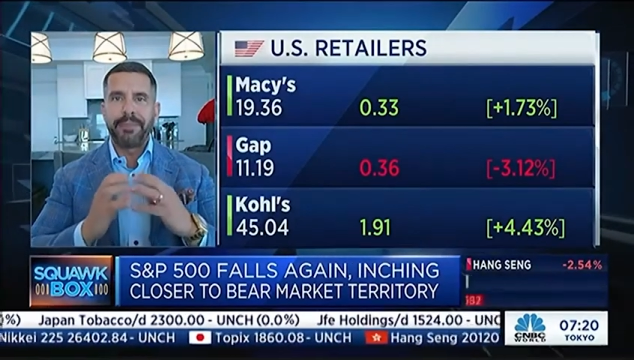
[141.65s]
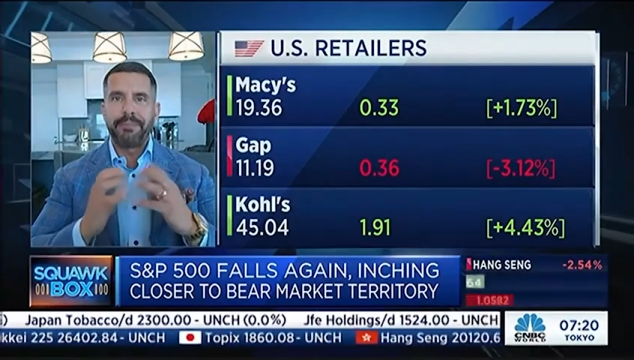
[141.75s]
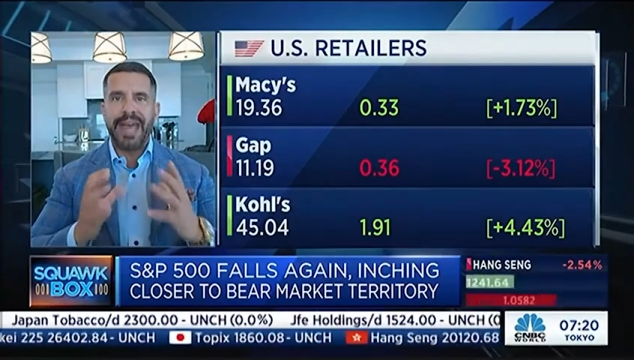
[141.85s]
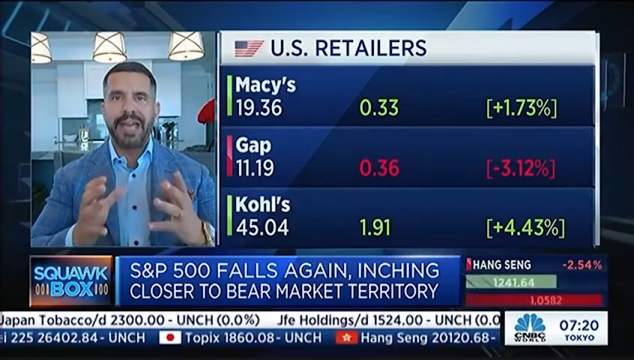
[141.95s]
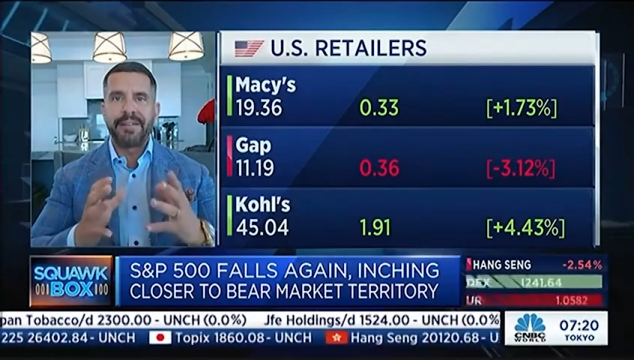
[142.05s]

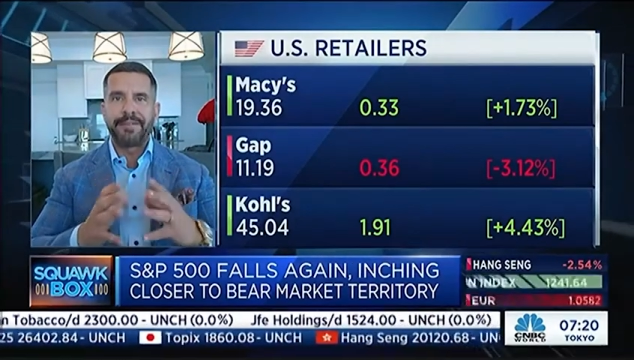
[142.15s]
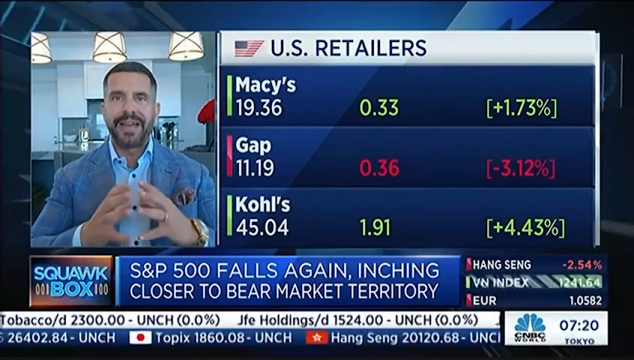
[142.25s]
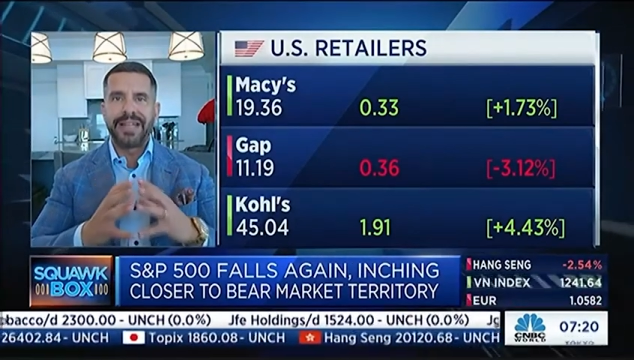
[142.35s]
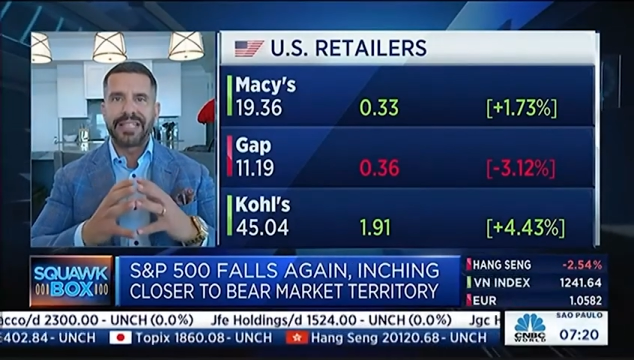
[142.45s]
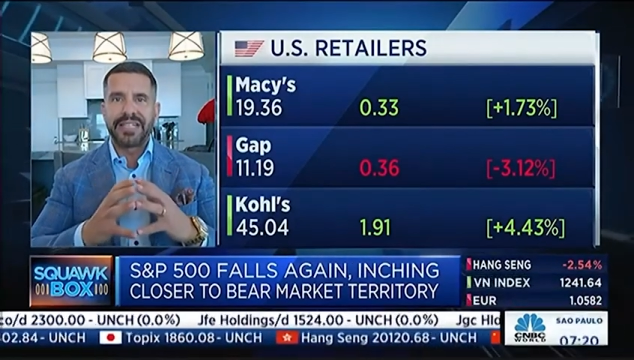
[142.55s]

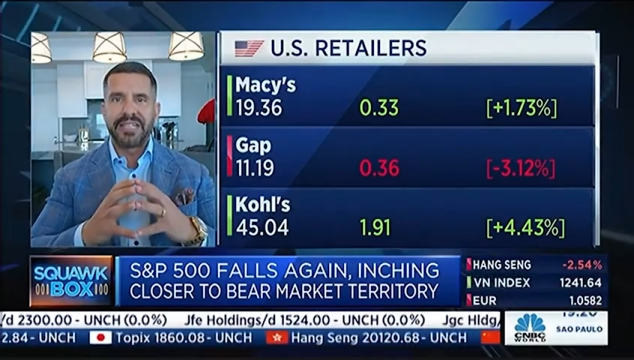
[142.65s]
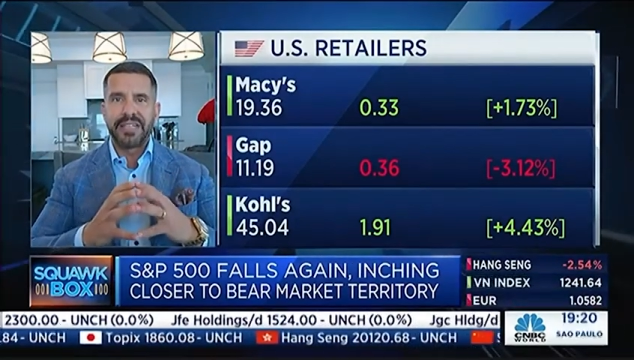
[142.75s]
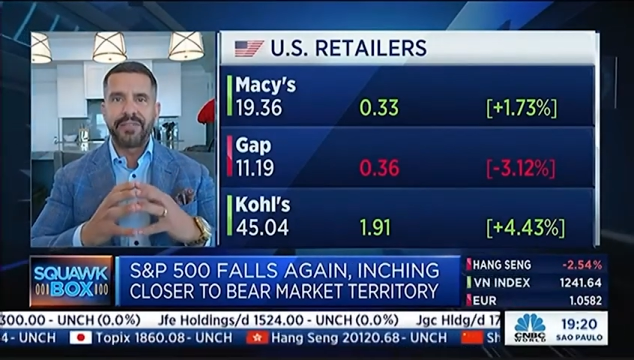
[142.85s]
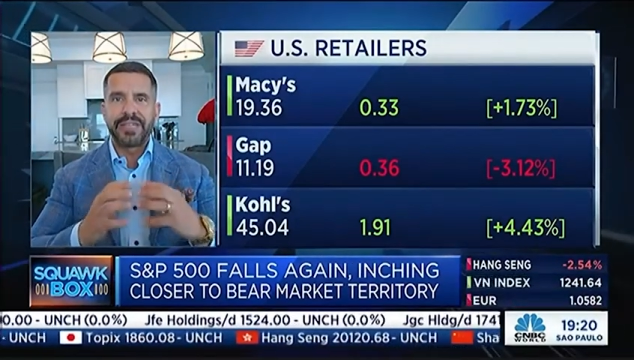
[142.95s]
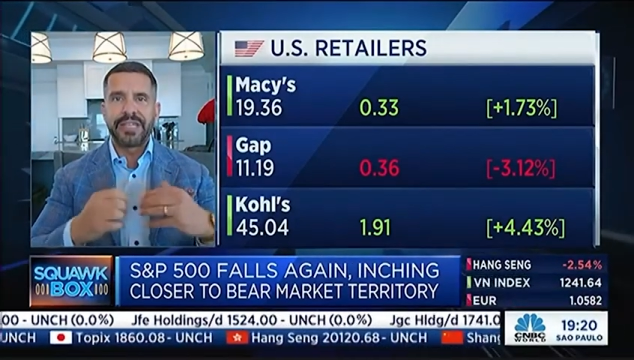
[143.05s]
magnified
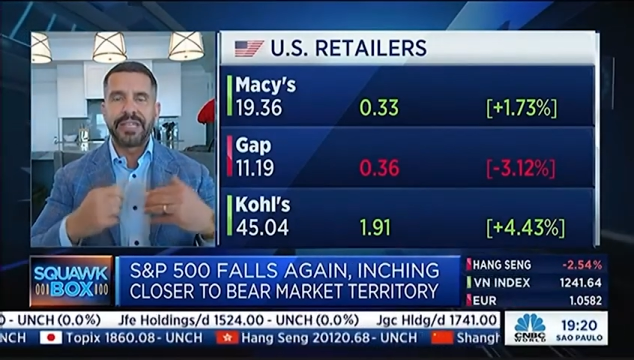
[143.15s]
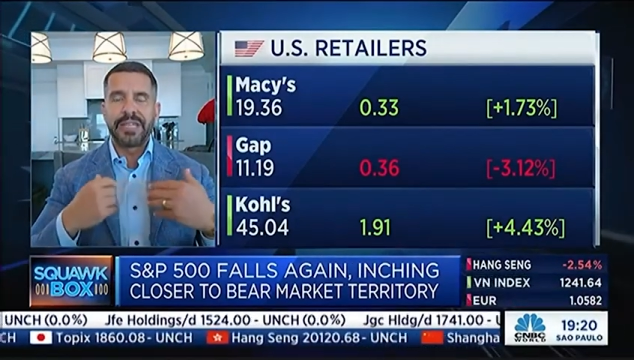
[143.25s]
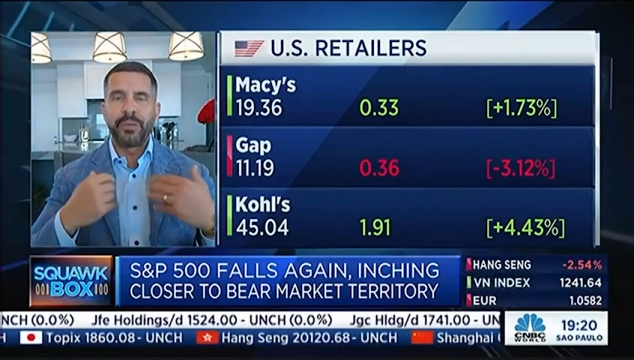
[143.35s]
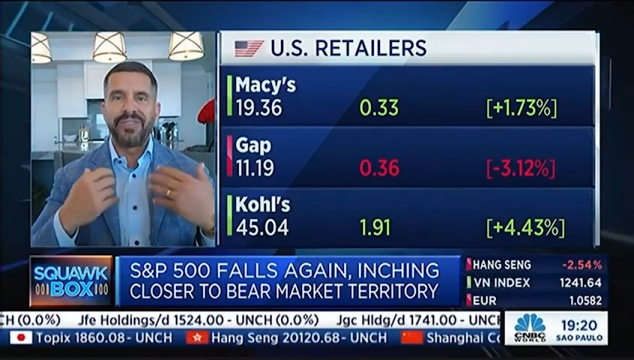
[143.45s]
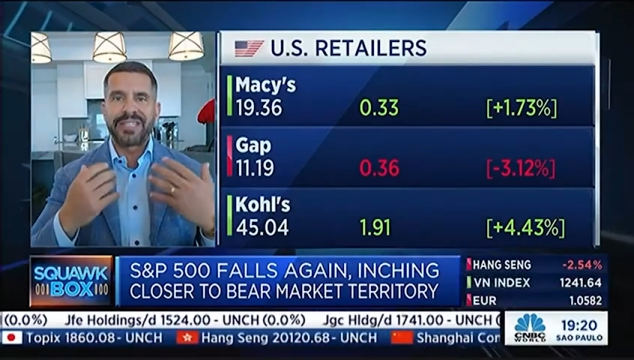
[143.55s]

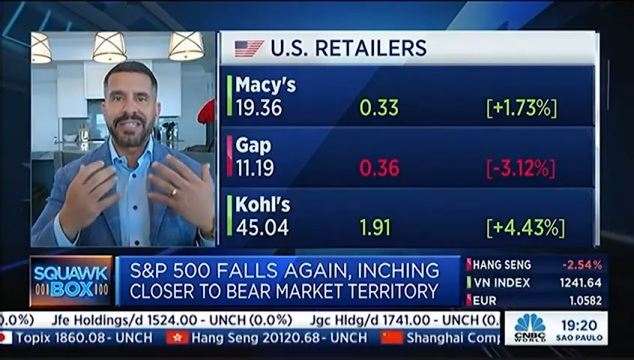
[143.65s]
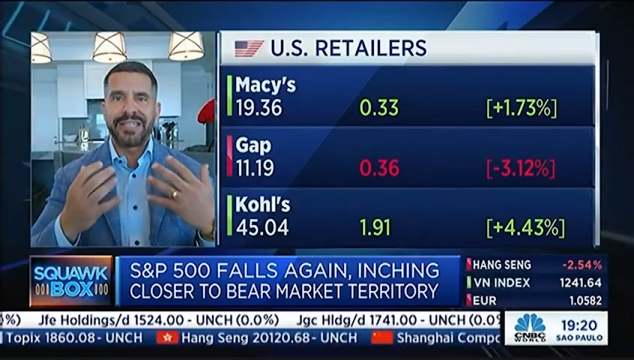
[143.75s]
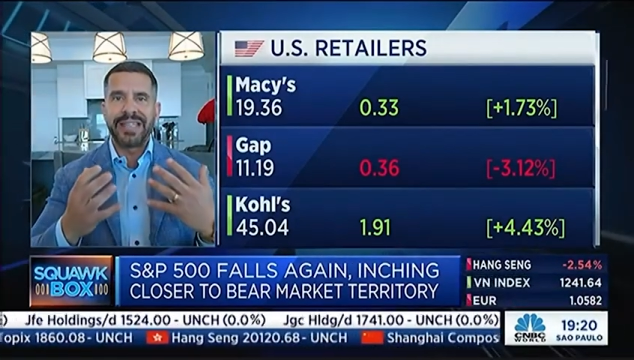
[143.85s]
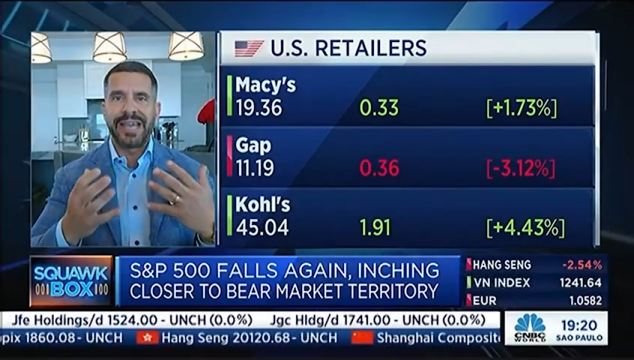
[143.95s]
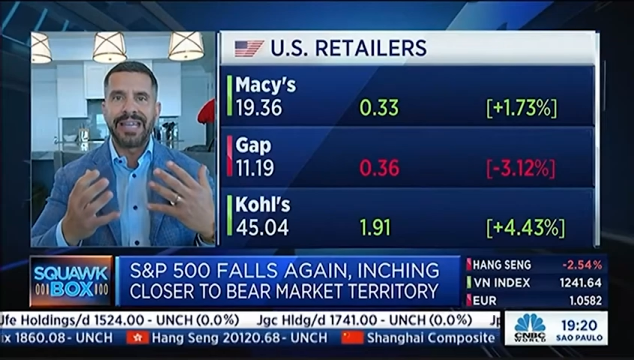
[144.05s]
significantly. We've
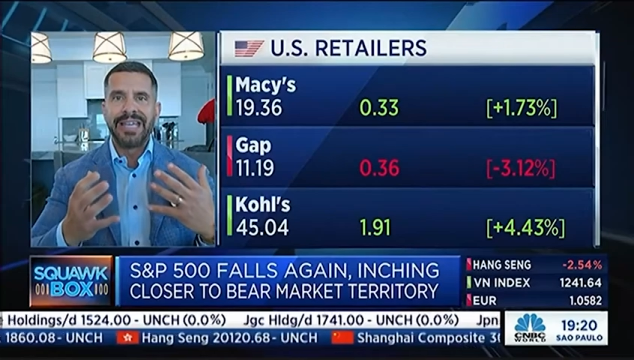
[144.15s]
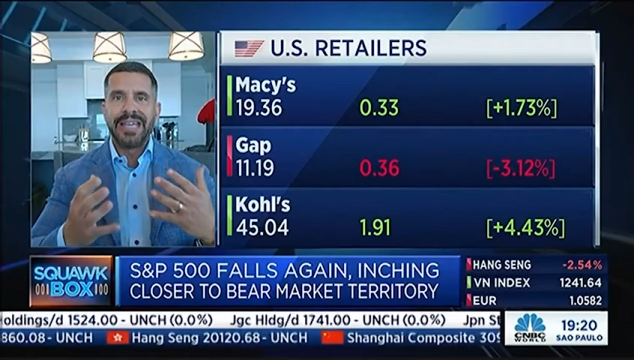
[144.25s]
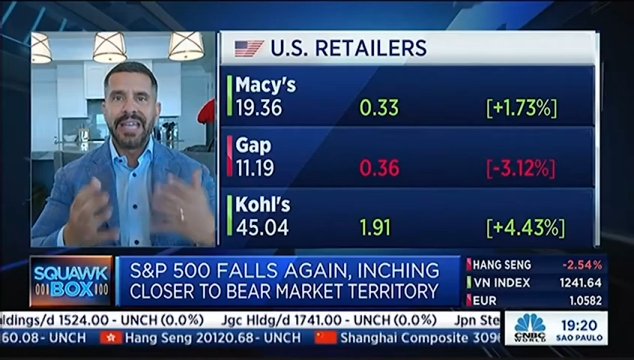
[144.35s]
seen that